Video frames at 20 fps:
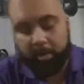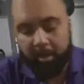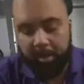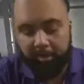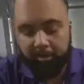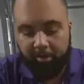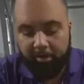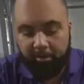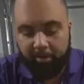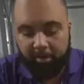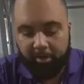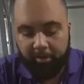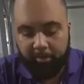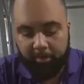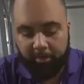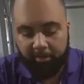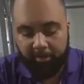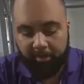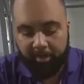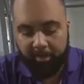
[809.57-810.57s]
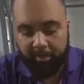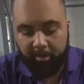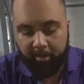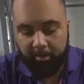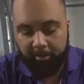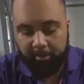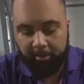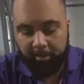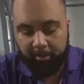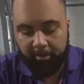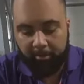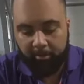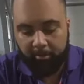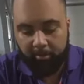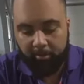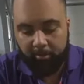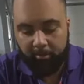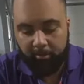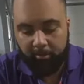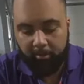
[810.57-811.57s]
And then you're going to put that on there
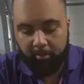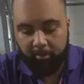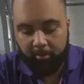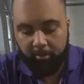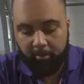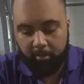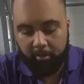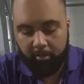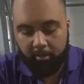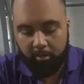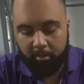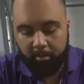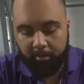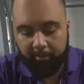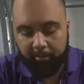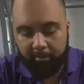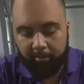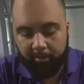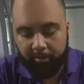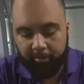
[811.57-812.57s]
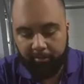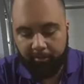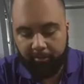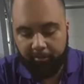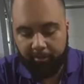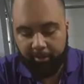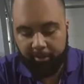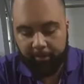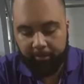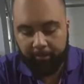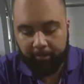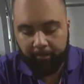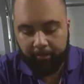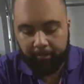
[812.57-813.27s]
onto your string